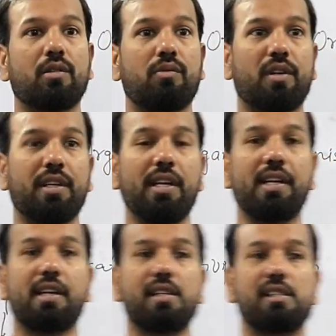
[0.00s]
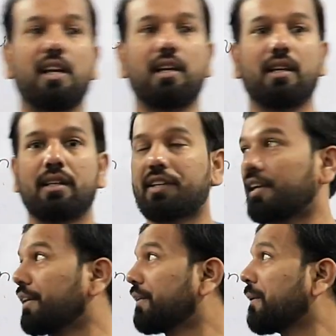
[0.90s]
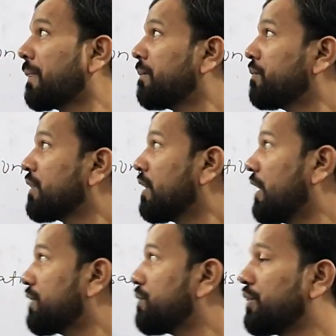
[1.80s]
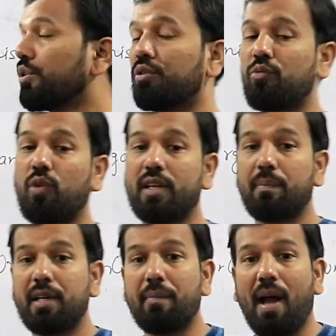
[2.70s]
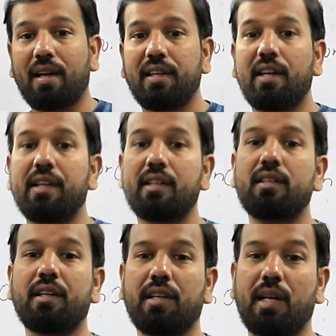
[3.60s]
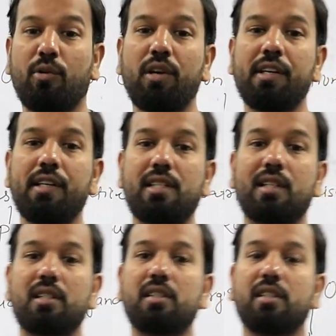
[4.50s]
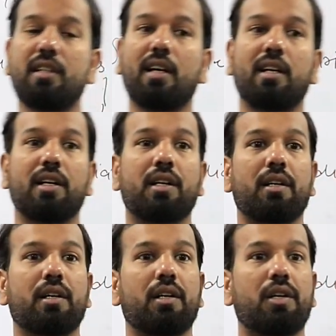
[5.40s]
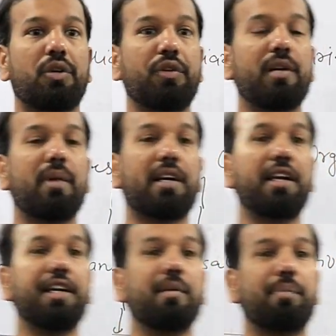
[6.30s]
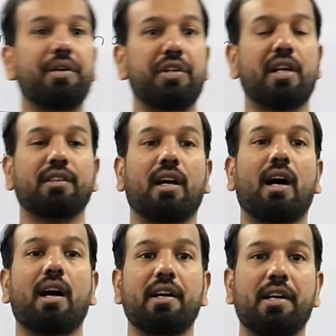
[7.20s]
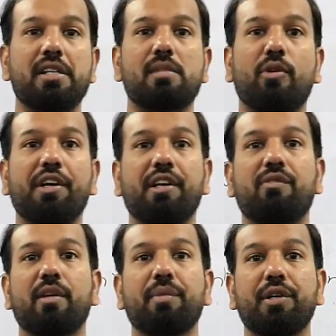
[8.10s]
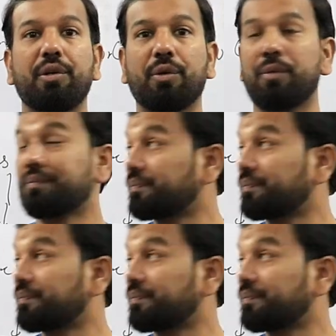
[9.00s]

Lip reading: for the international trade. As we know what happened back in 1930, I've already discussed this during my Great Depression and the International Monetary Fund video.